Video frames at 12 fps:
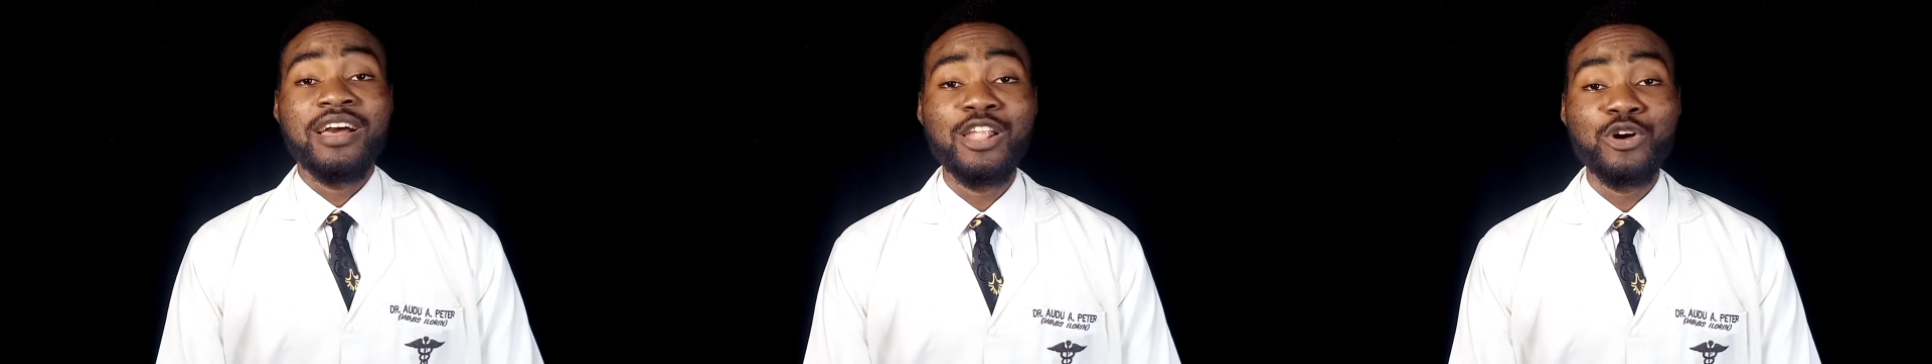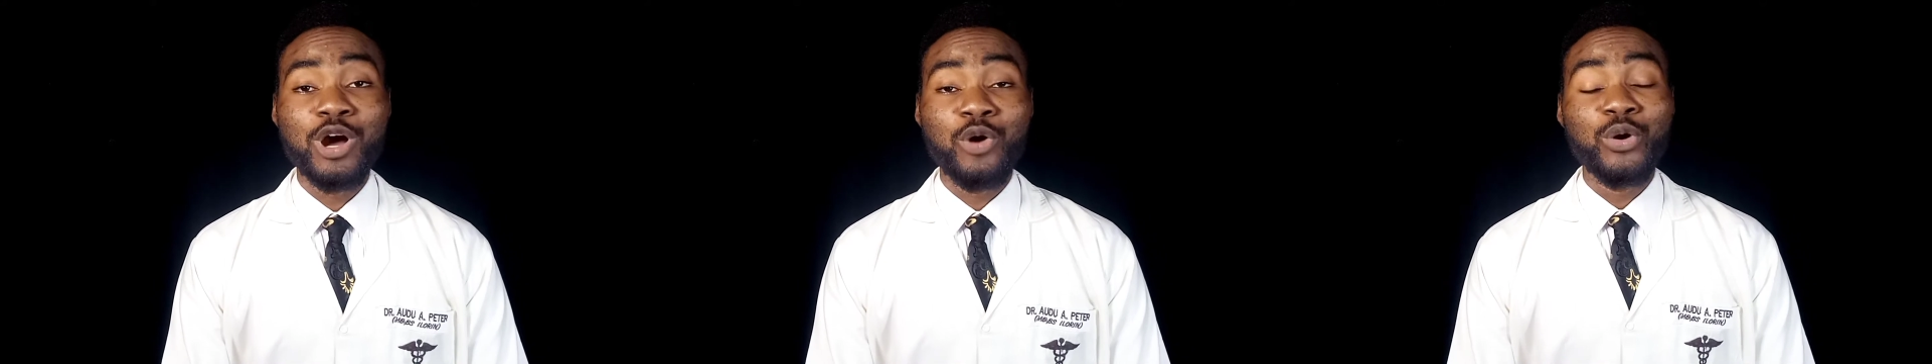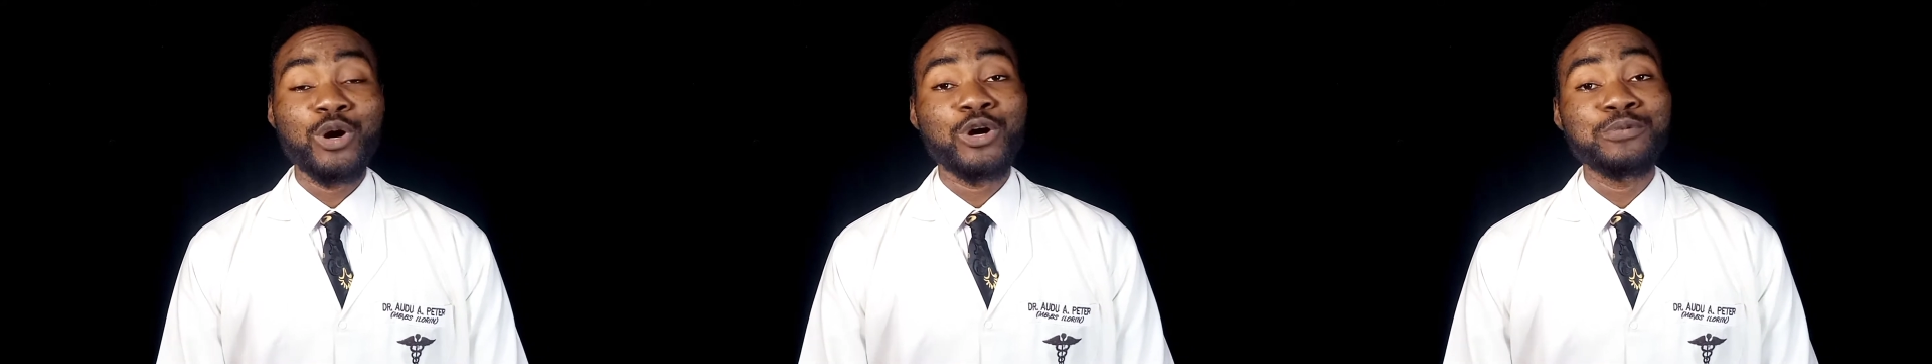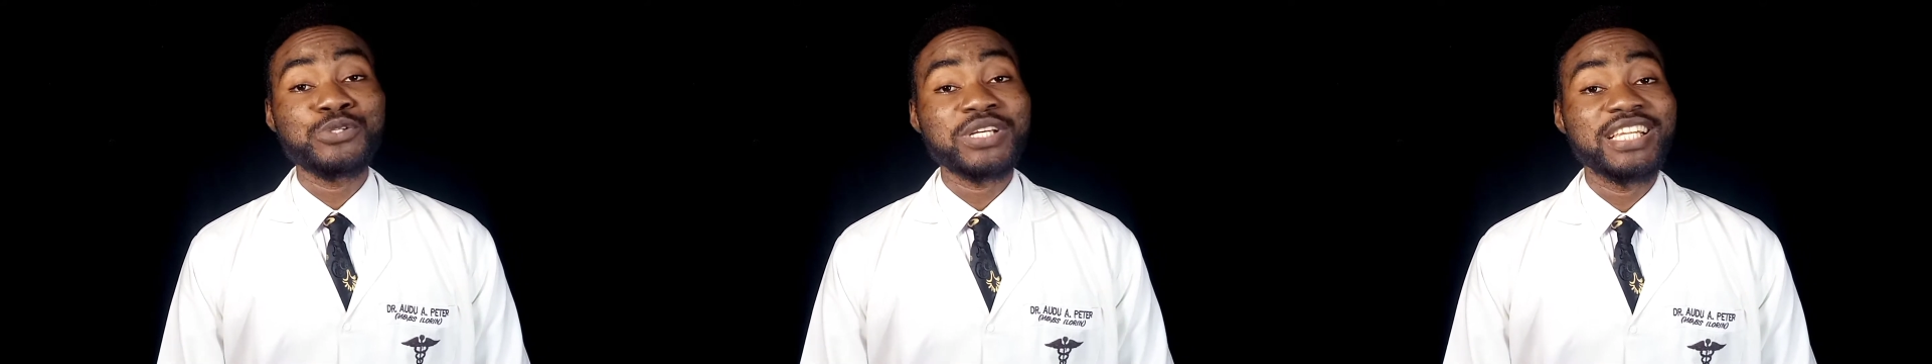Hello and
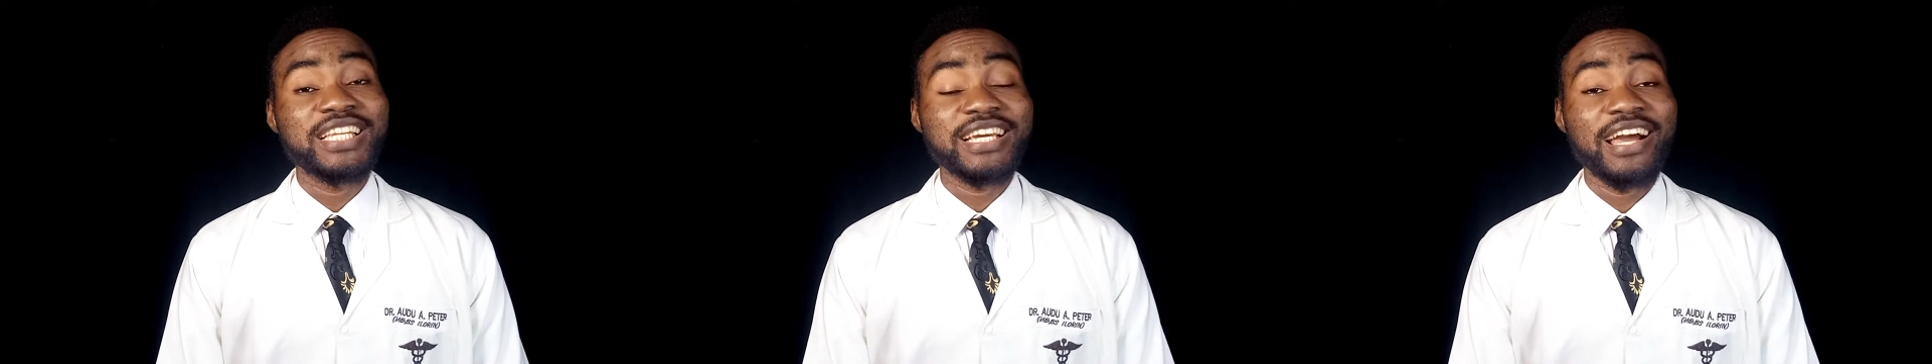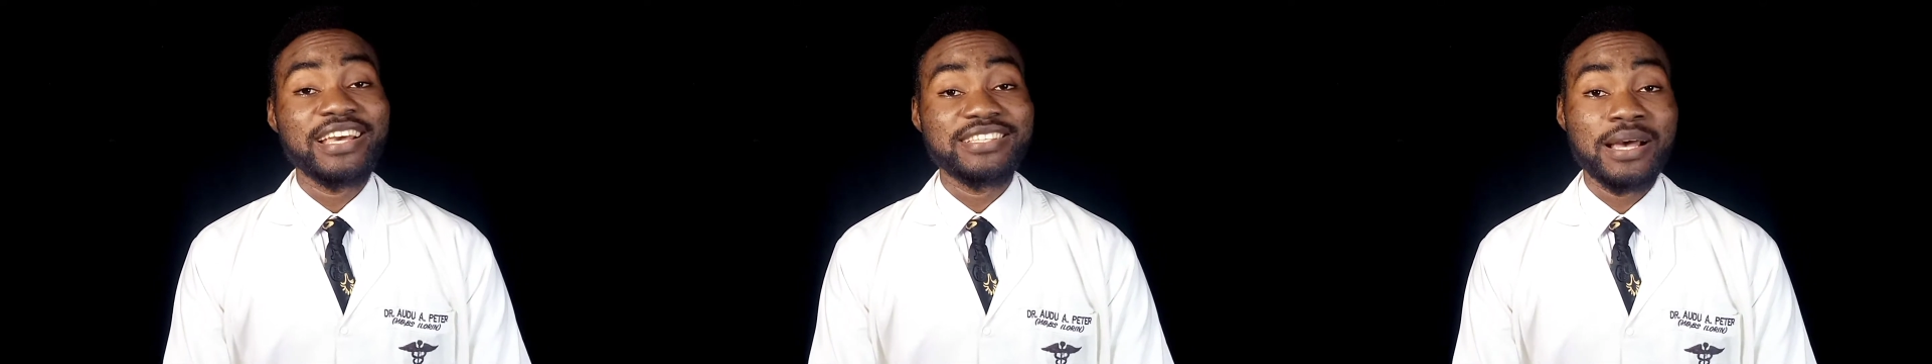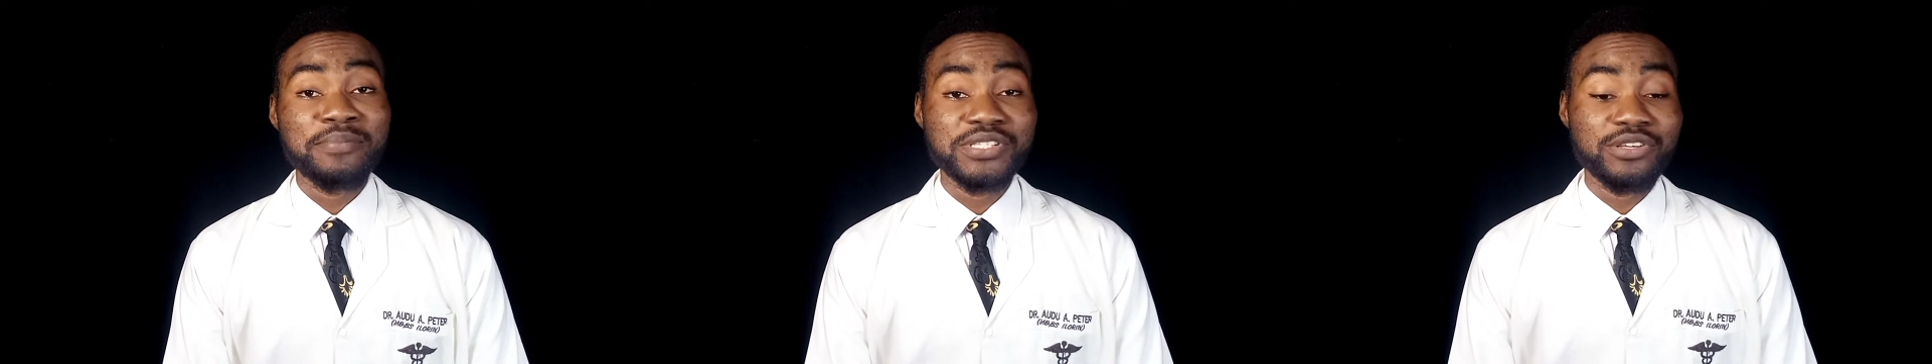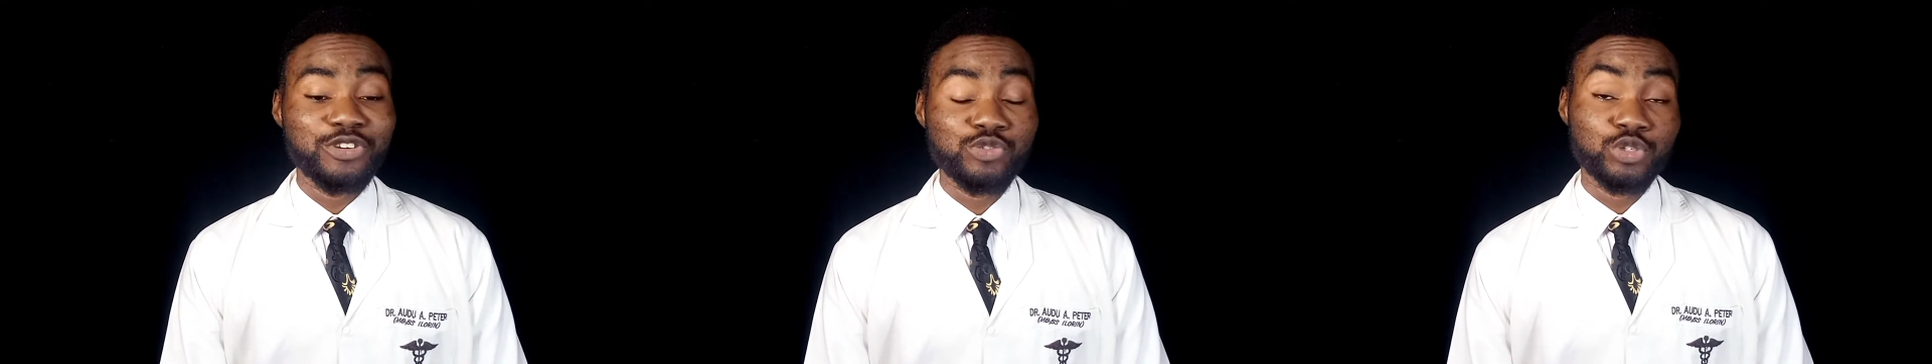welcome to Clinical Exam
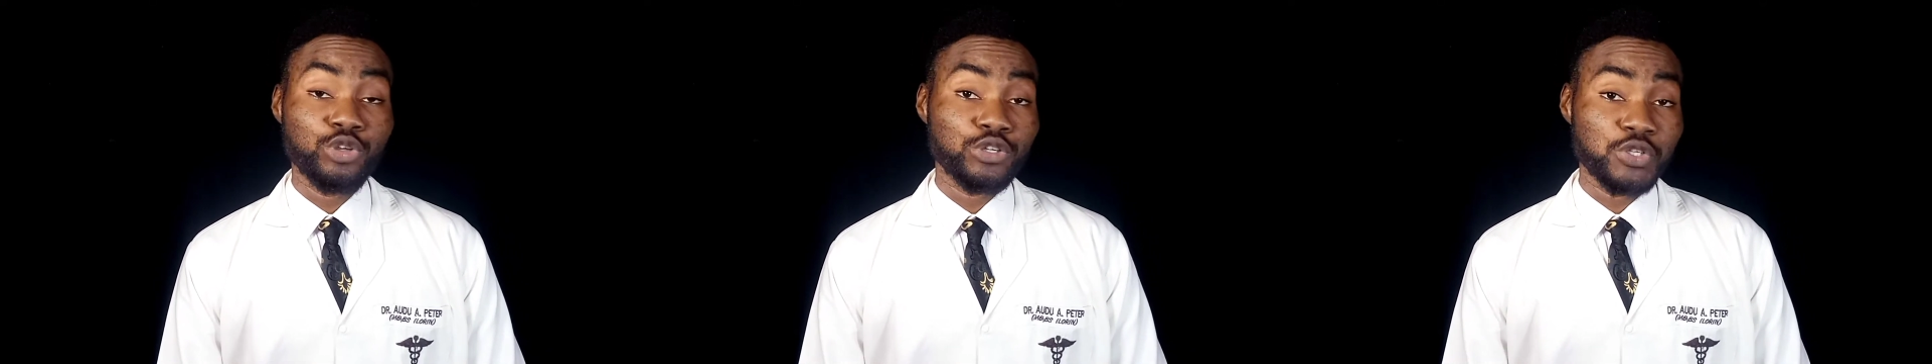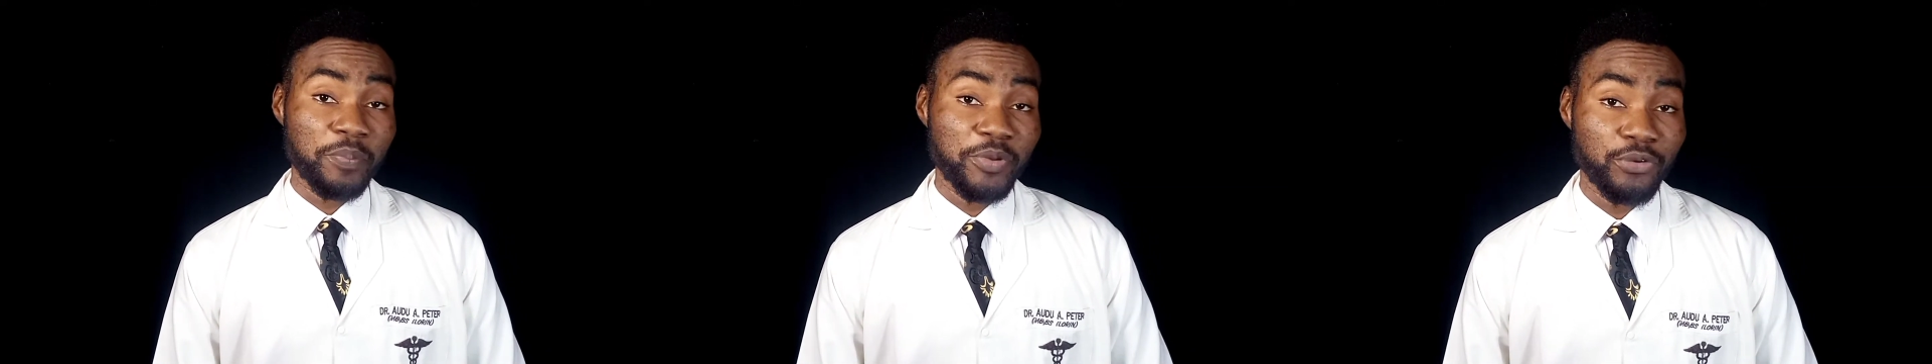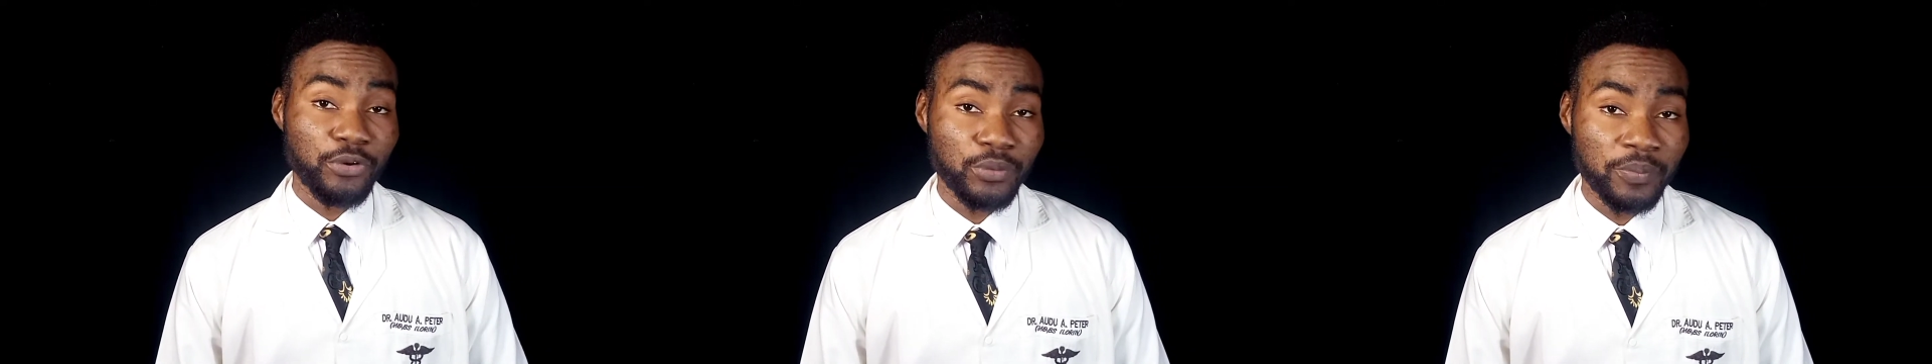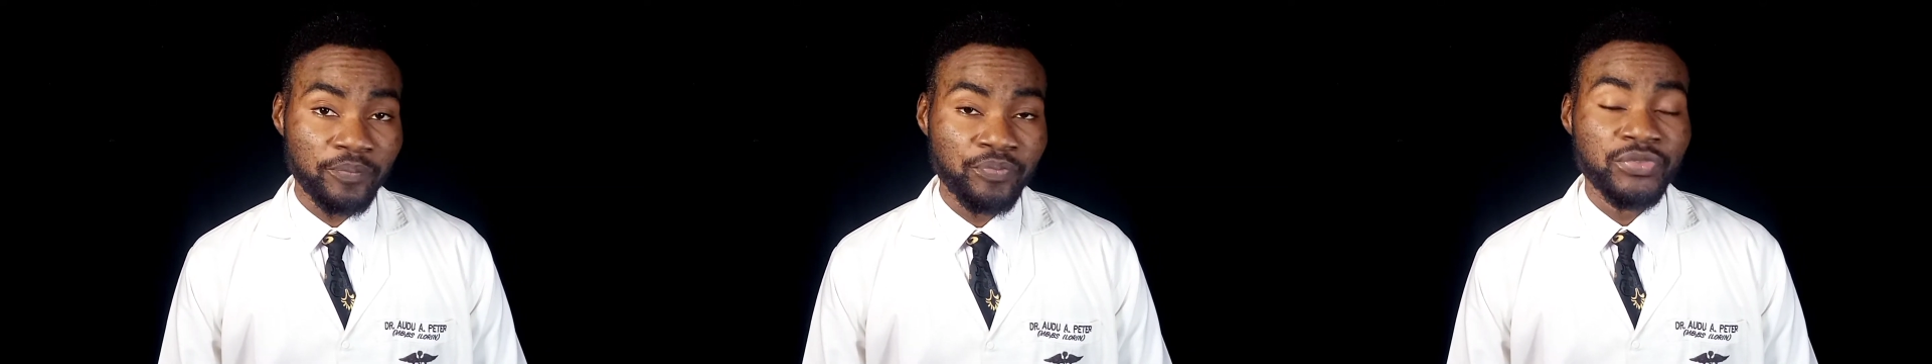Series with Dr. Puddle.